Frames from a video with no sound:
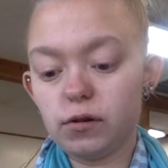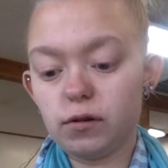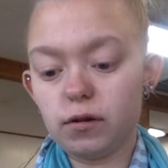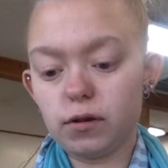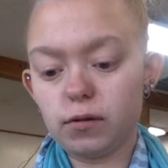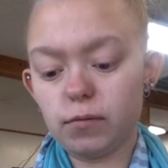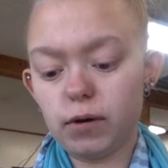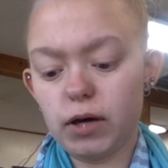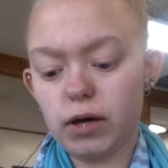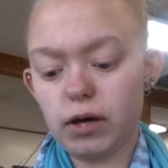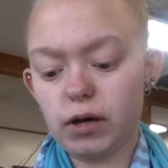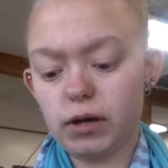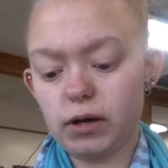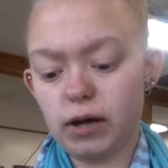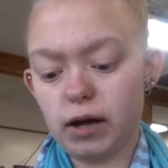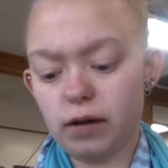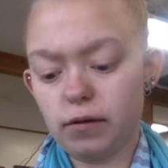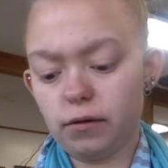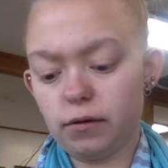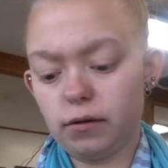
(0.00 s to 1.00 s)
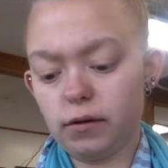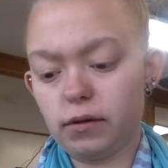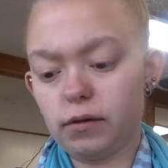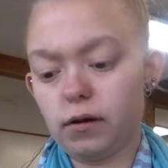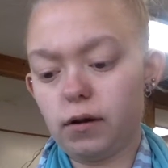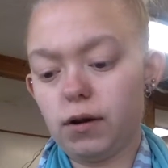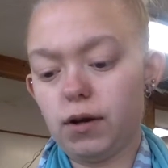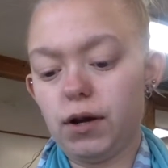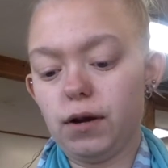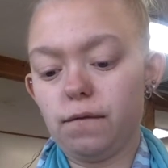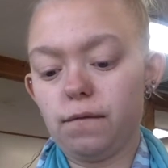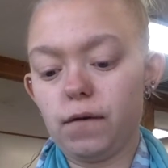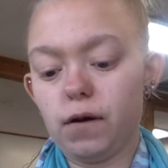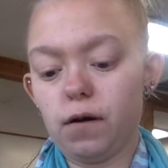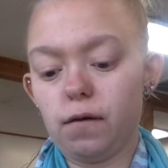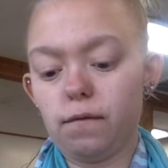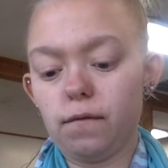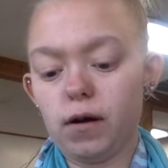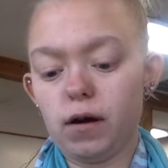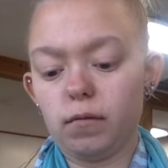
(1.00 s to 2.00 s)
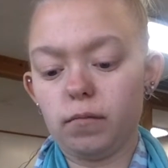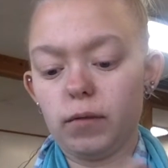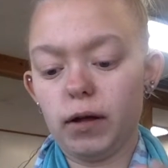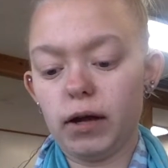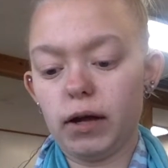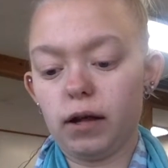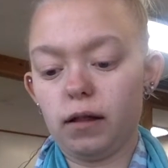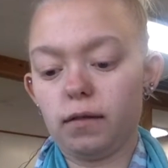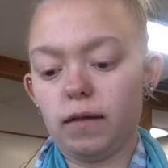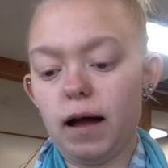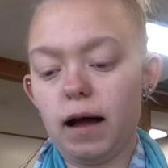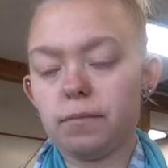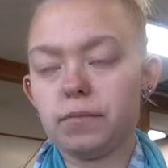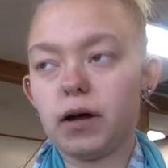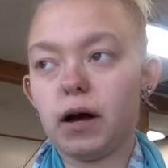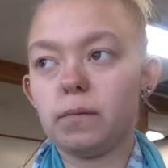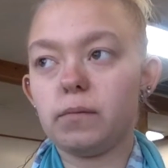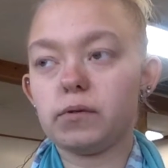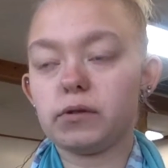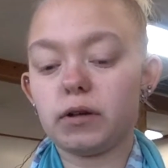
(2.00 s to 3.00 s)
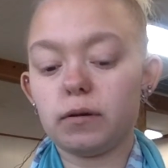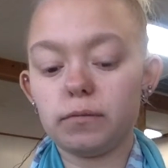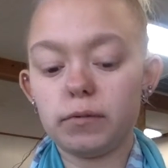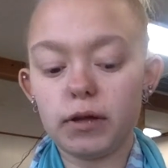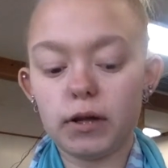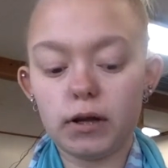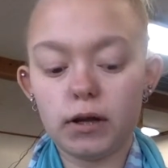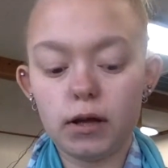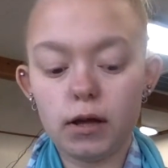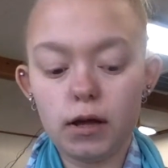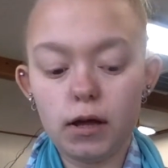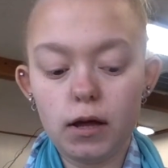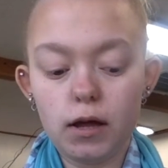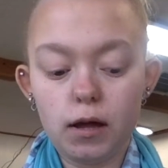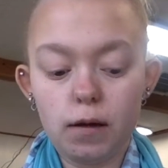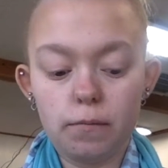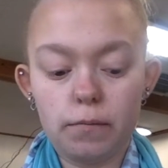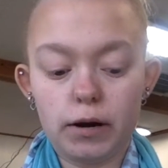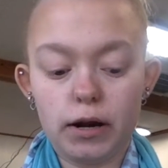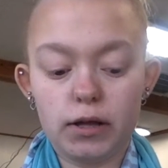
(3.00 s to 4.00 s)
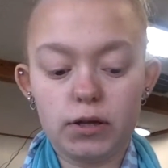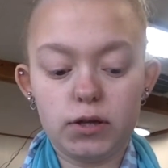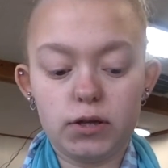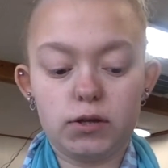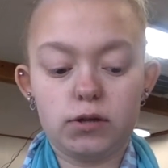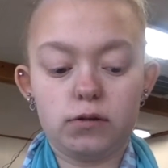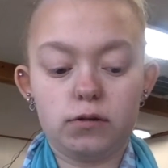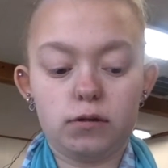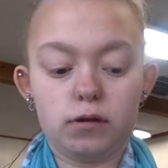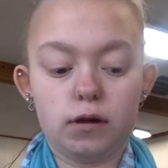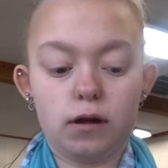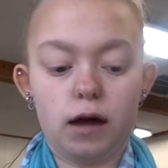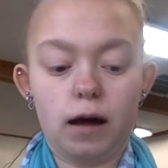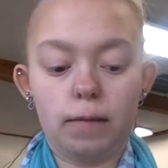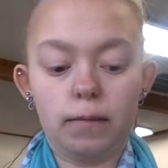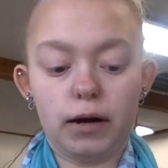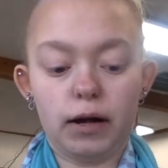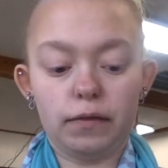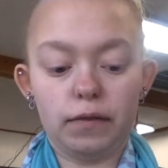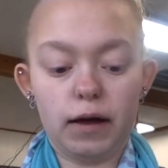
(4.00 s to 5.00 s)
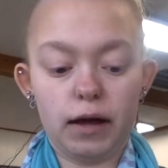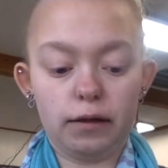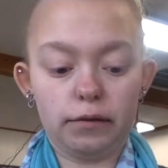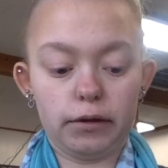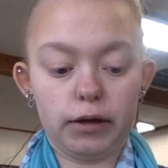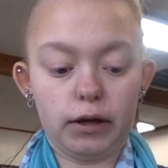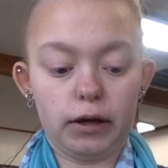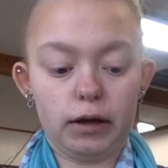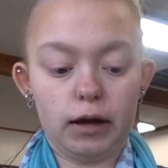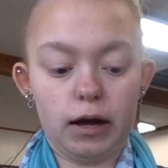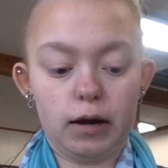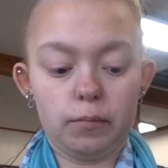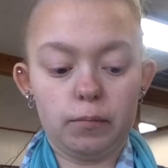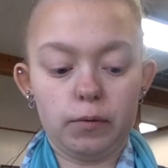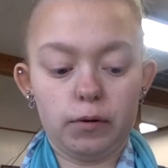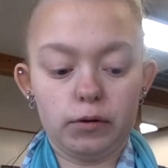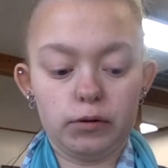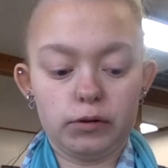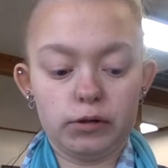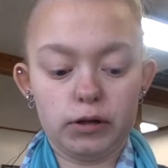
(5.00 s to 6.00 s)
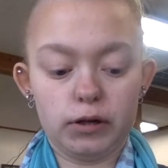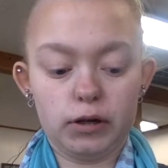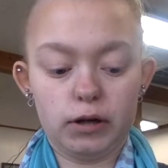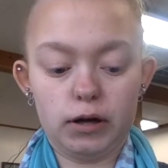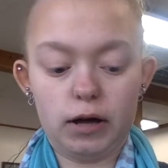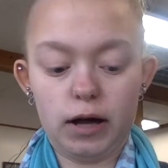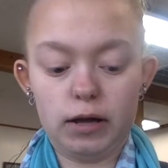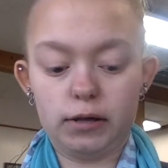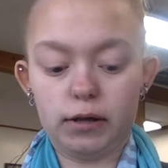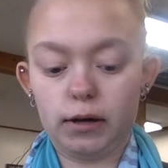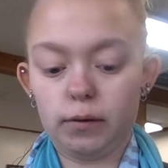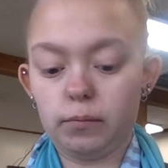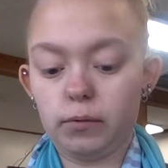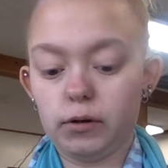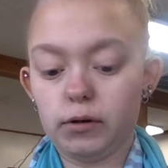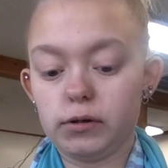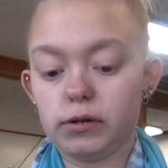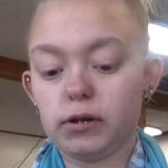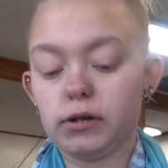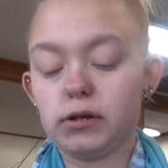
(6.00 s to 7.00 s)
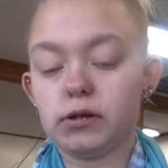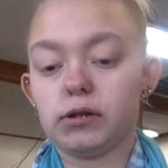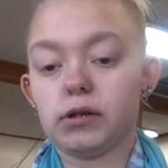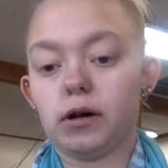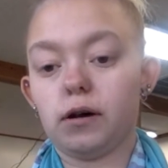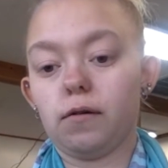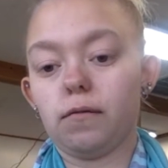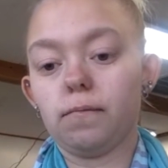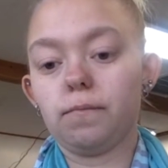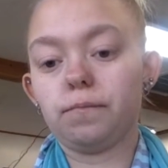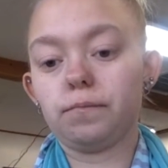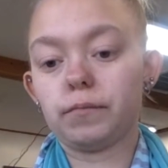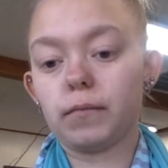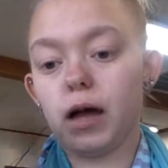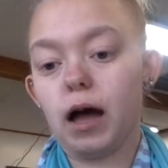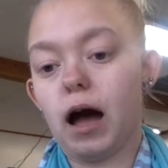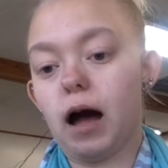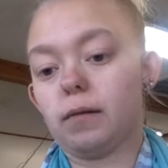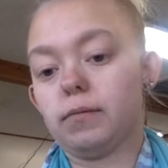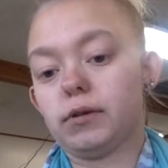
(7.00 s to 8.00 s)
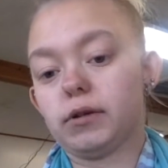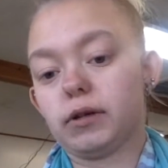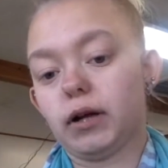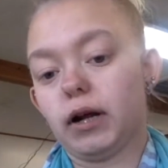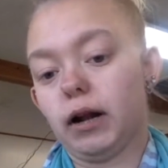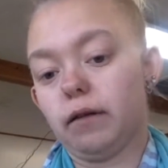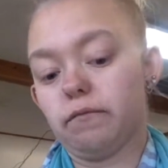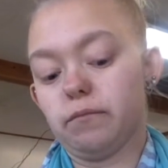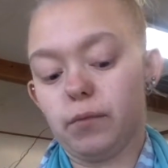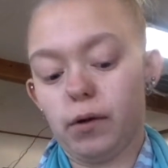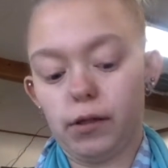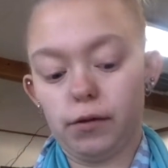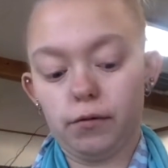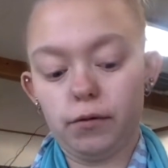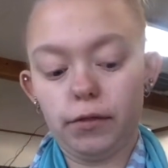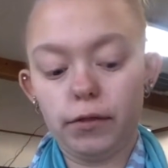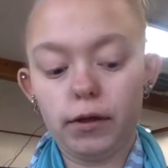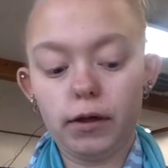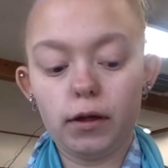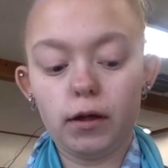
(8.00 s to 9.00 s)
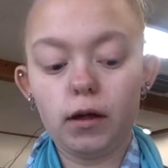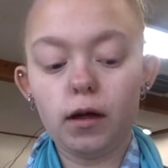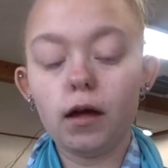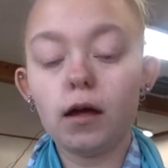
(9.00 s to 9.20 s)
there's a way you could download this onto your phone from like a laptop or something, but I'm not that like kind of person, high-tech person, so I'm just gonna bother with it.